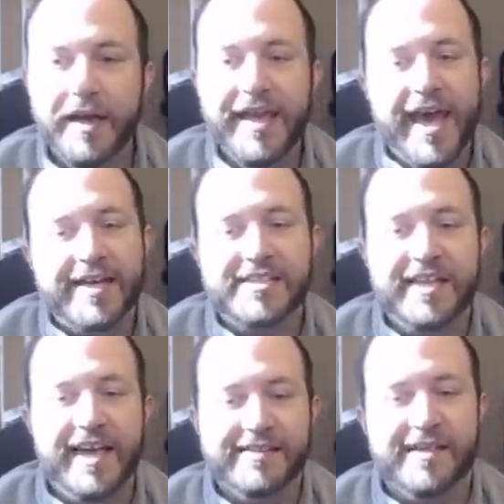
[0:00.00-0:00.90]
He
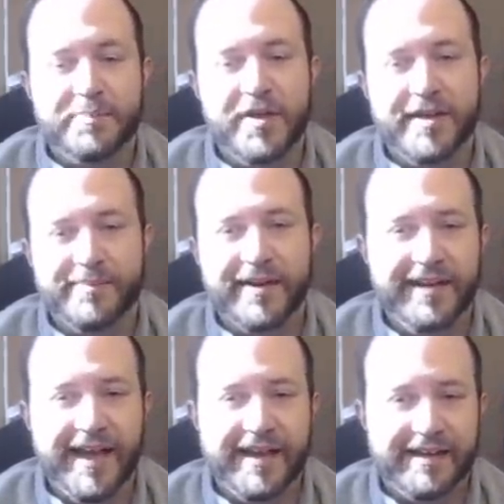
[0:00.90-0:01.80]
actually ends up playing
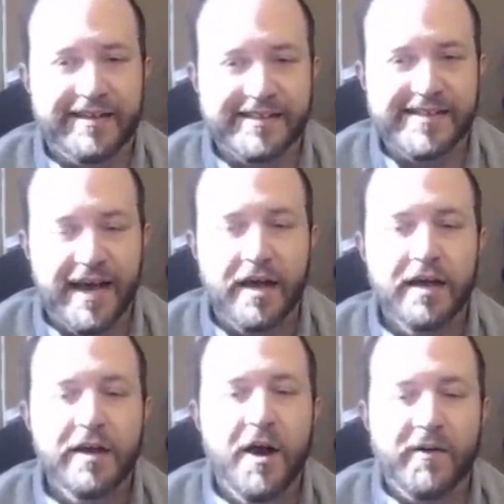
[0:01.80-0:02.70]
Brainana, this guy.
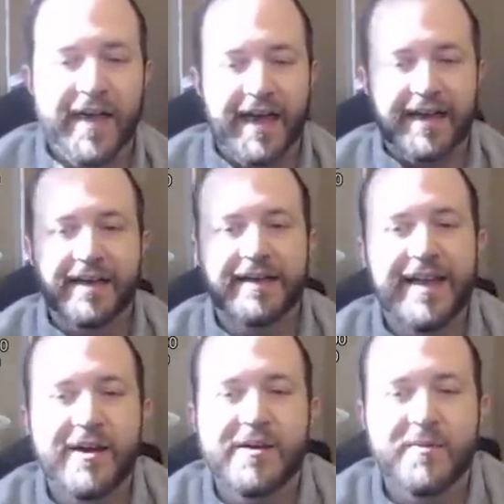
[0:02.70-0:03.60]
Okay, and now he